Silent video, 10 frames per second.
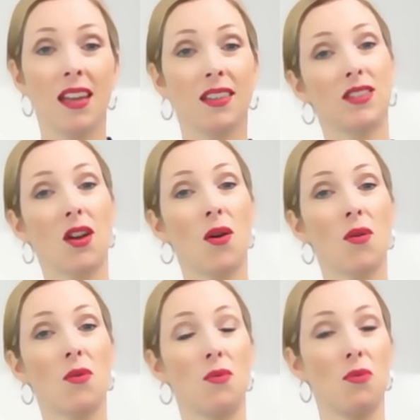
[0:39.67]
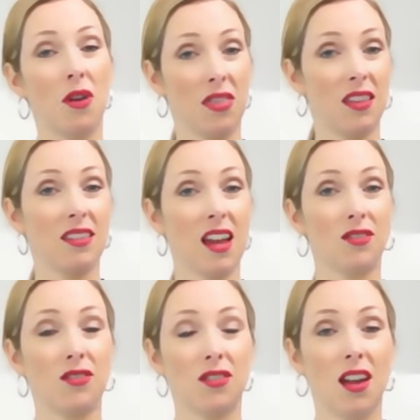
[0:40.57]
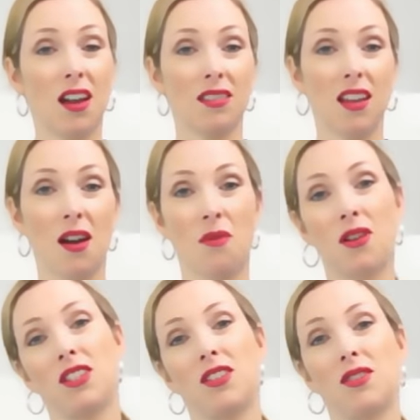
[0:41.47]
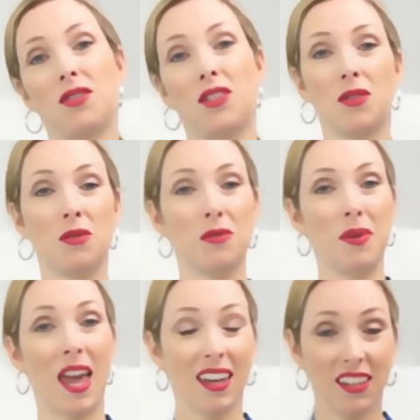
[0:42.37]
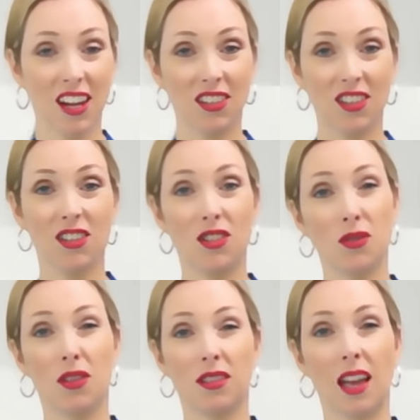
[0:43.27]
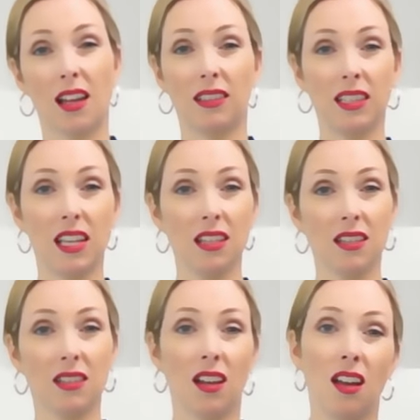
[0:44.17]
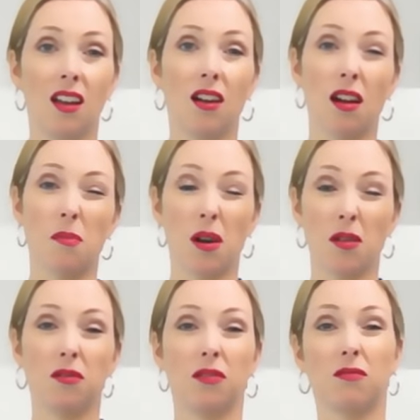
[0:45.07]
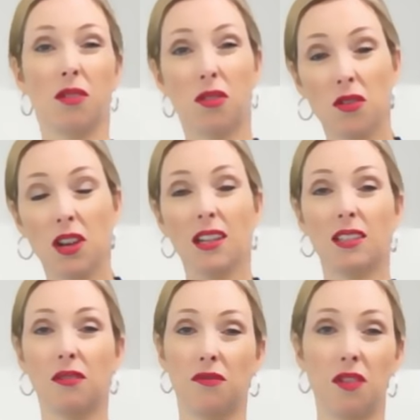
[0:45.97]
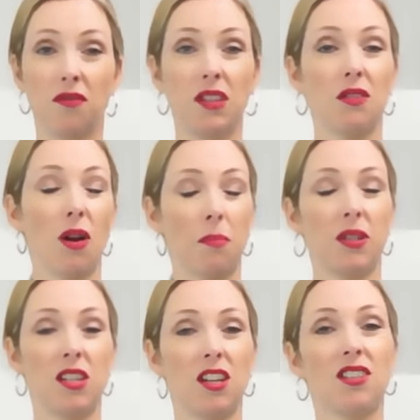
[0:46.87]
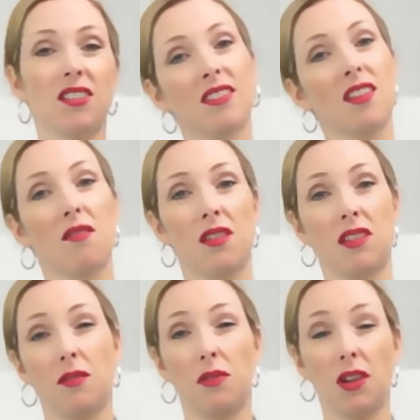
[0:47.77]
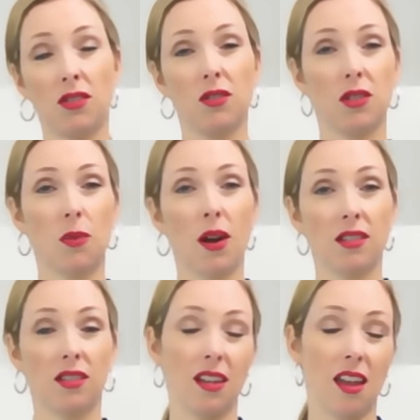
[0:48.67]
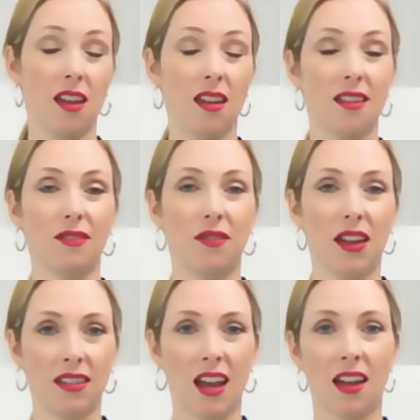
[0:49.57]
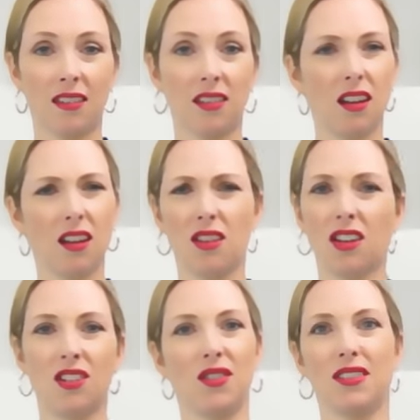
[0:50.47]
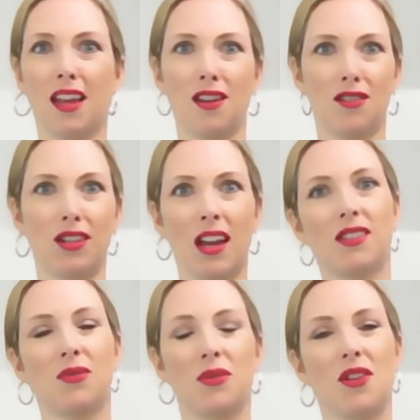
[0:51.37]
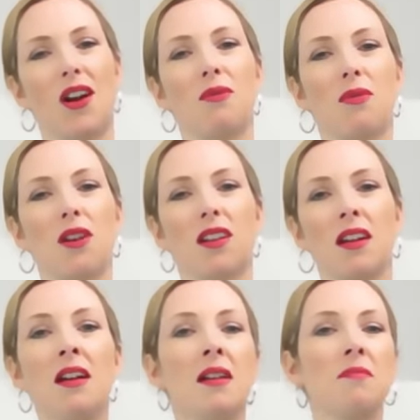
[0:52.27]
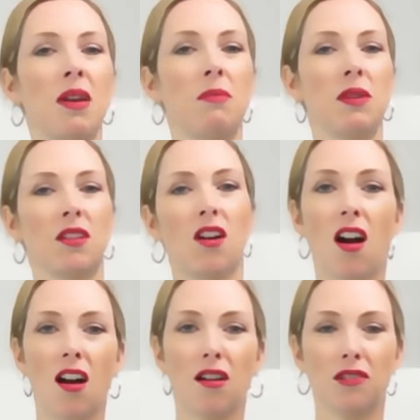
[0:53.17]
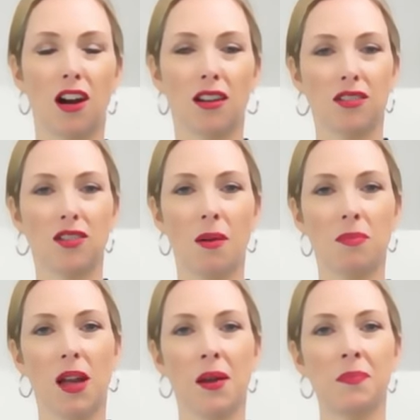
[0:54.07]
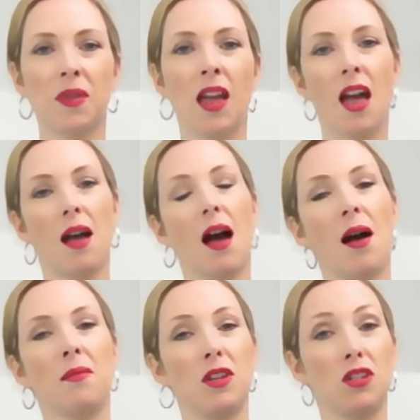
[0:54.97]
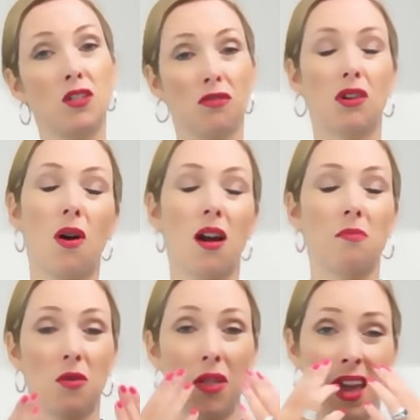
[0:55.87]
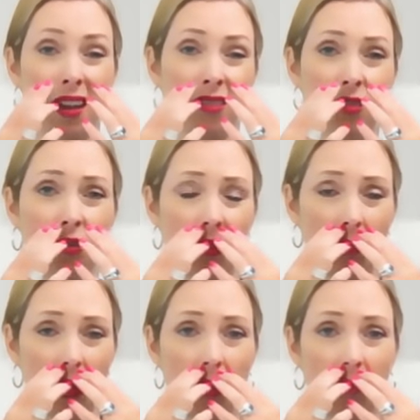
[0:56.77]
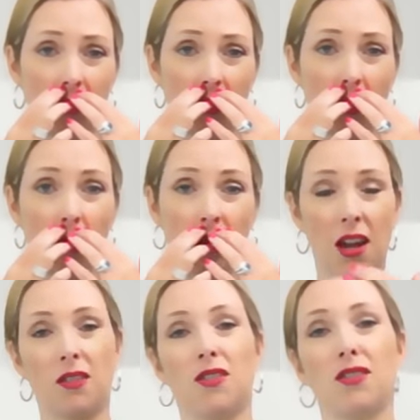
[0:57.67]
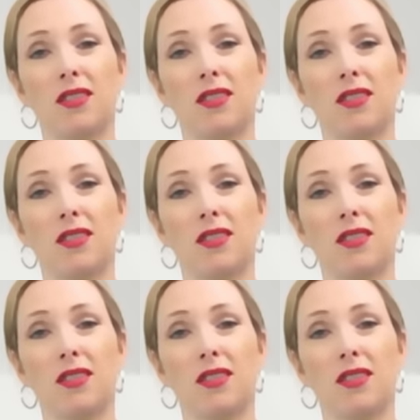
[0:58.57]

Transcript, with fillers: So this exercise, I want you to pay attention, do this at least about thirty to fifty repetitions of this. If you can do it twice a day is fantastic, and you can do this at your desk when you're at work, maybe in the car if you're at a stoplight. Um, you do require both hands though to be able to hold down your